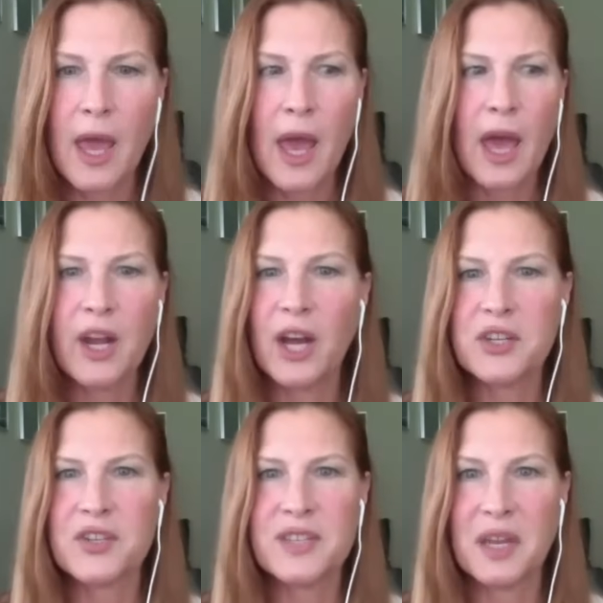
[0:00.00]
and i
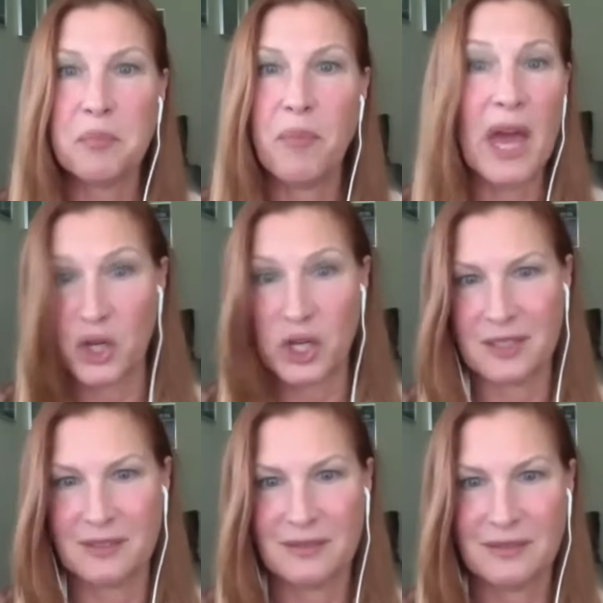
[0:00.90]
just said better
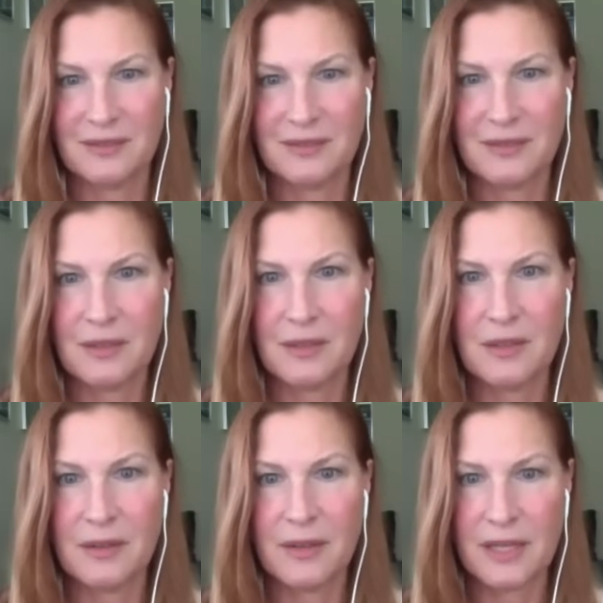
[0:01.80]

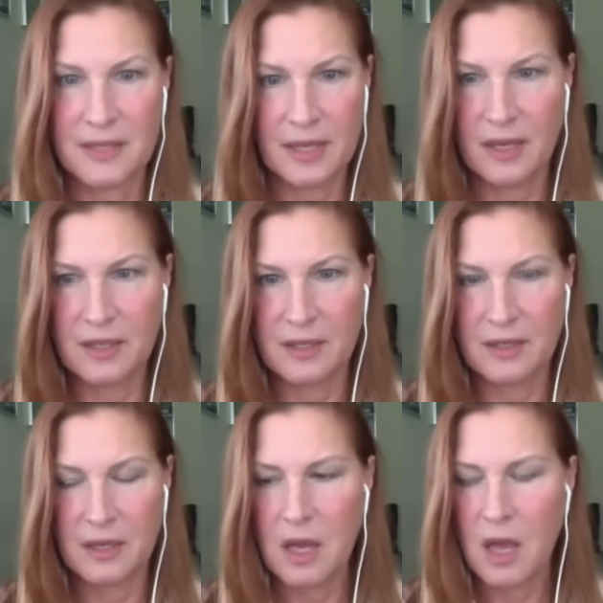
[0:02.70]
that's right. it
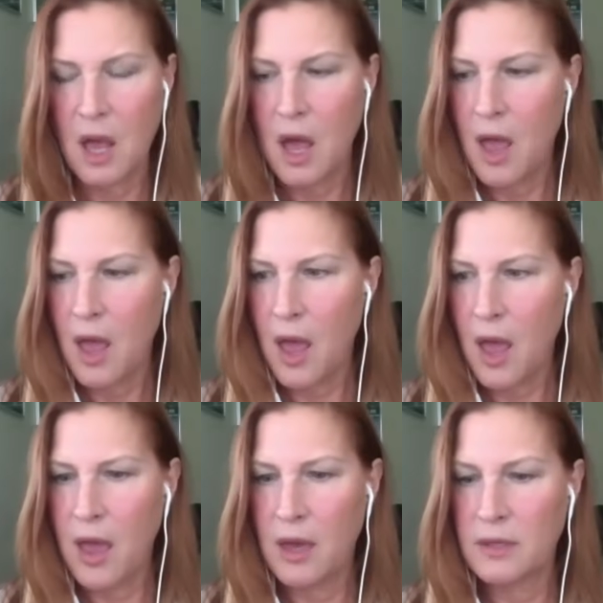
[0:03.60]

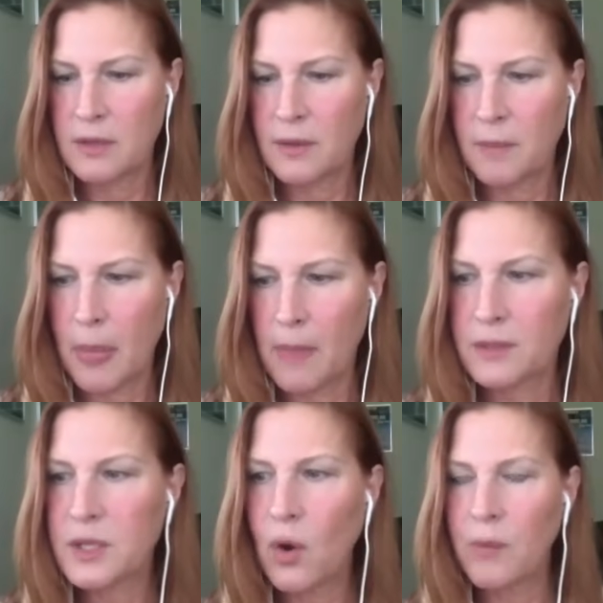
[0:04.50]
and uh,
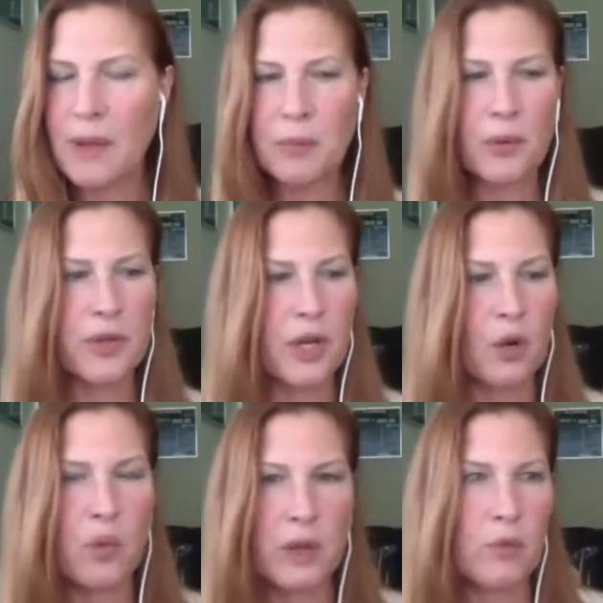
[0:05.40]
so i remember you know
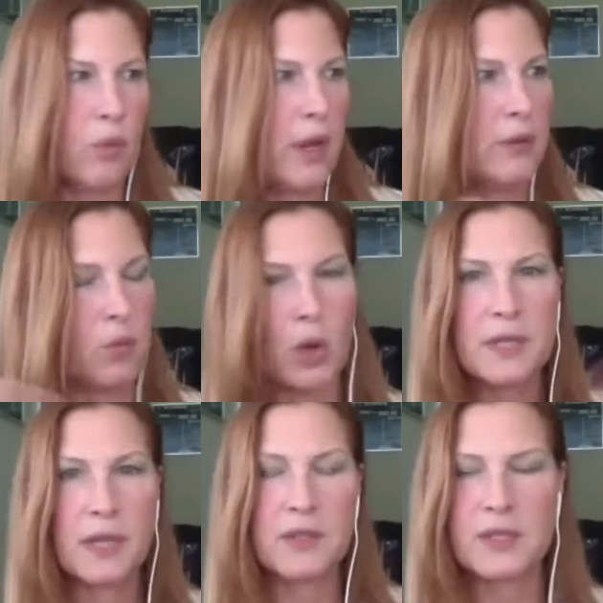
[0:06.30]
we we had worked
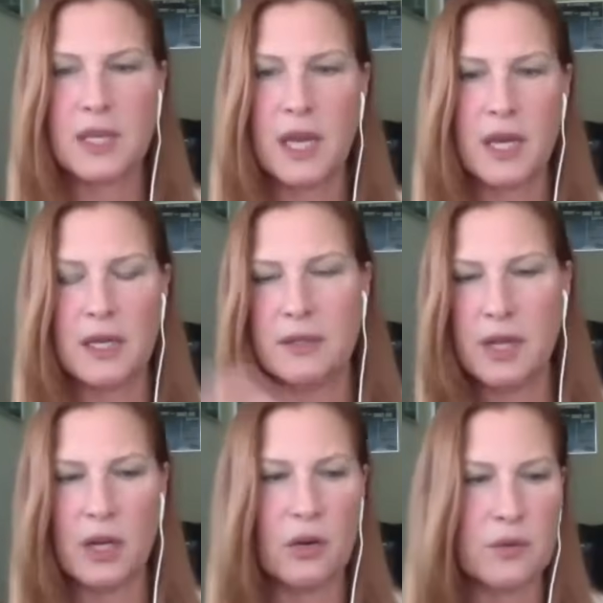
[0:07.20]
out the scene and you
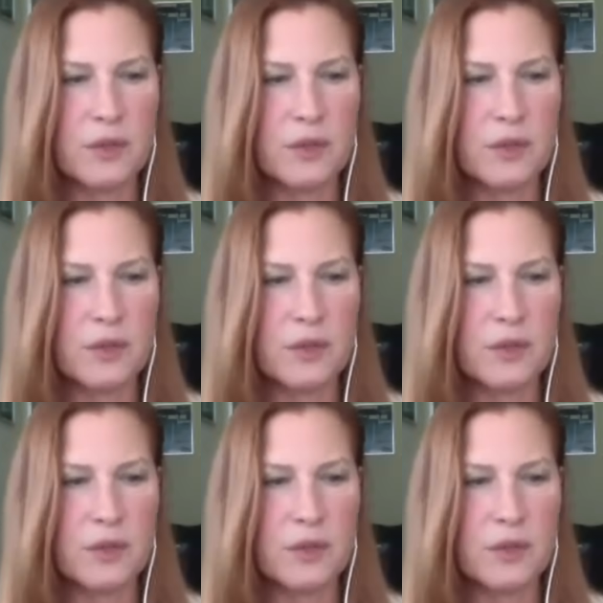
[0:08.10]
know